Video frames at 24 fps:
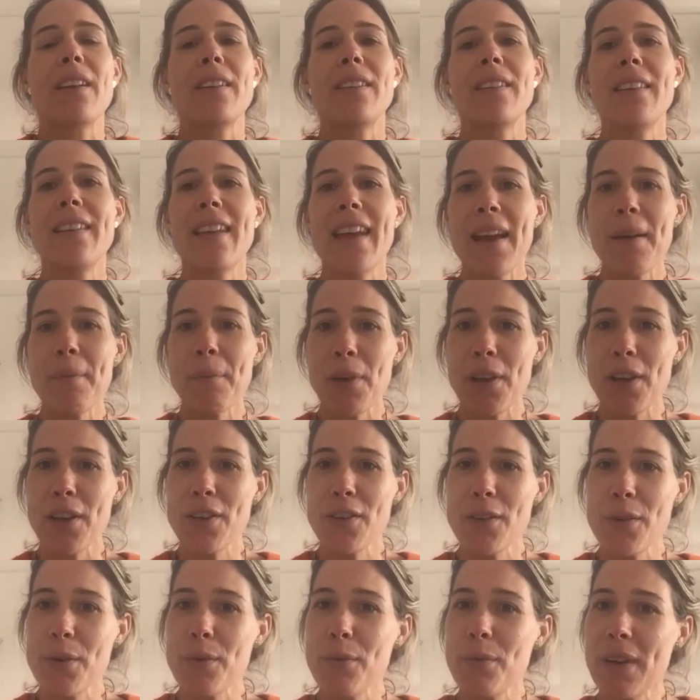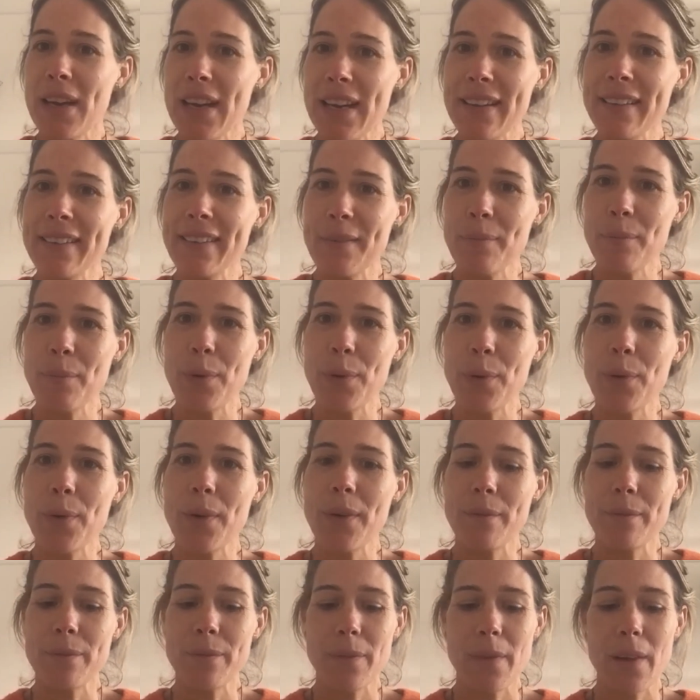Today I'm going to do a really
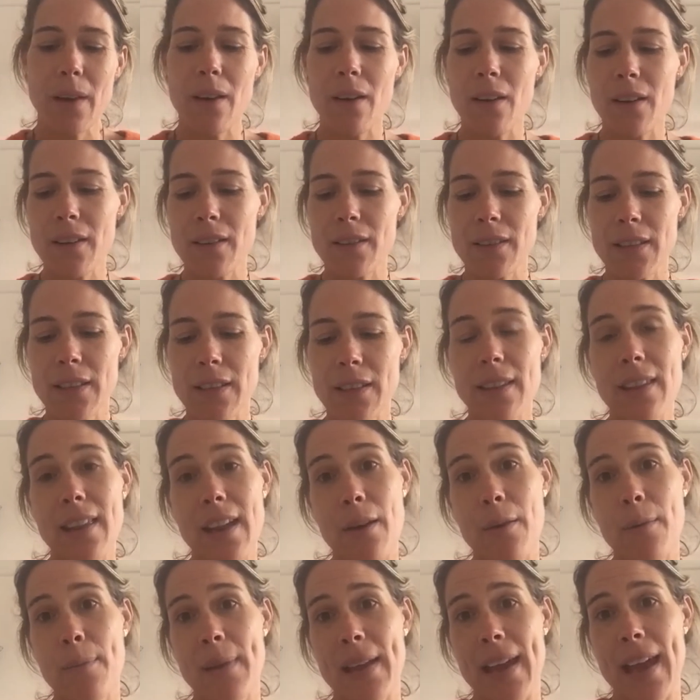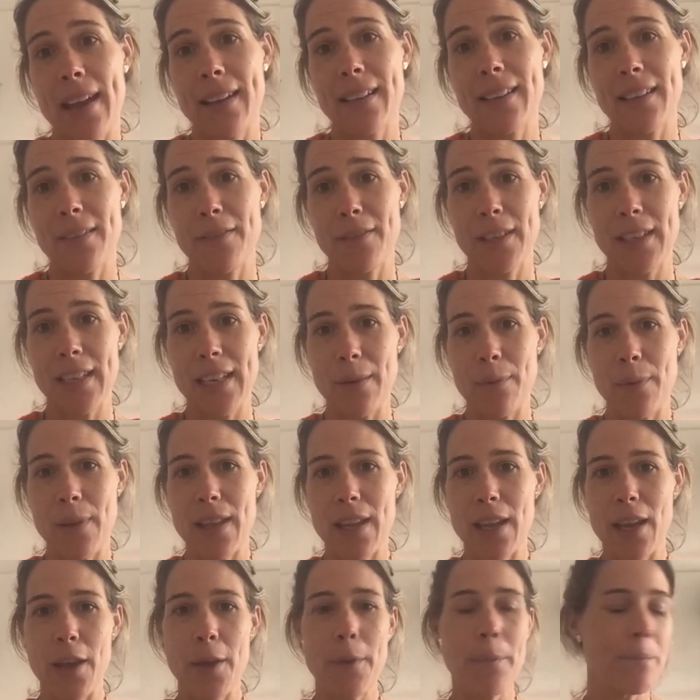simple art therapy activity with
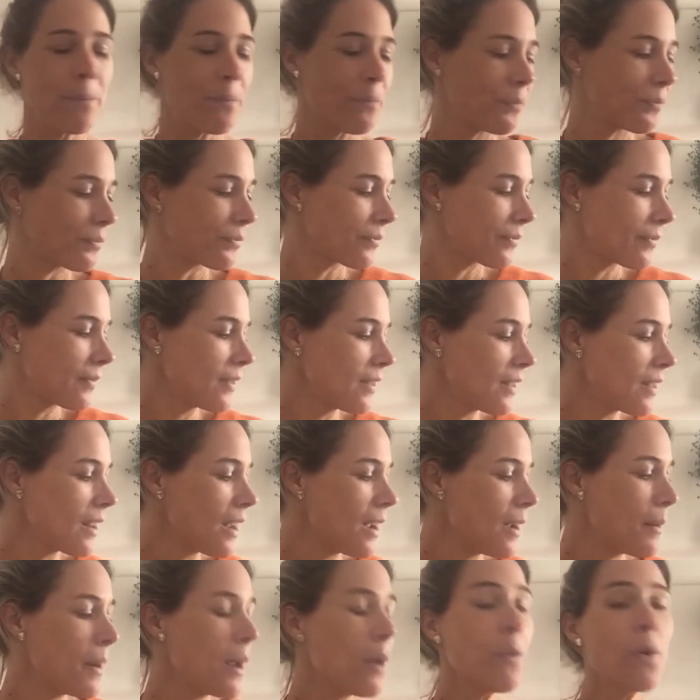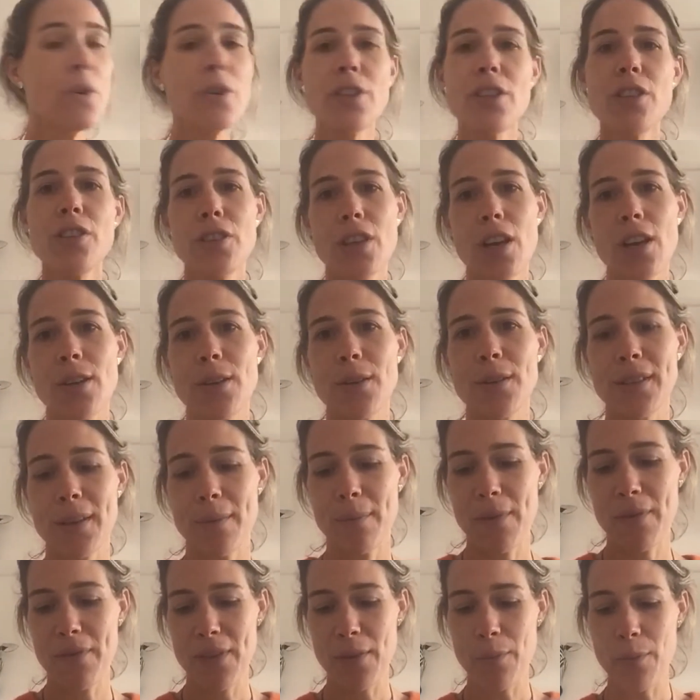you, and I want to show you
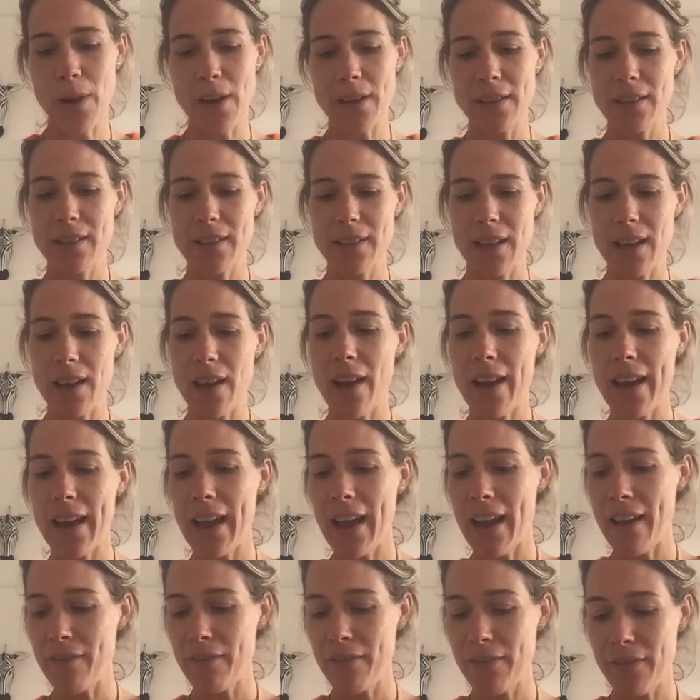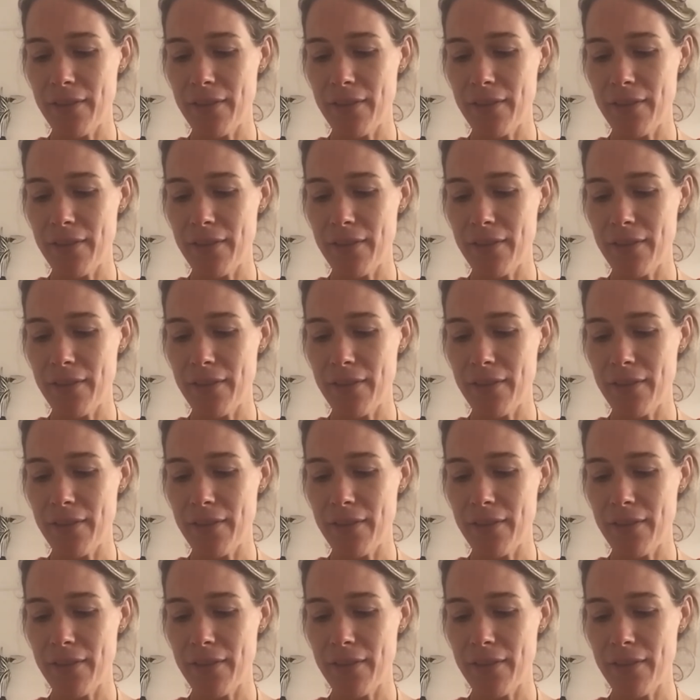some of the ones that I have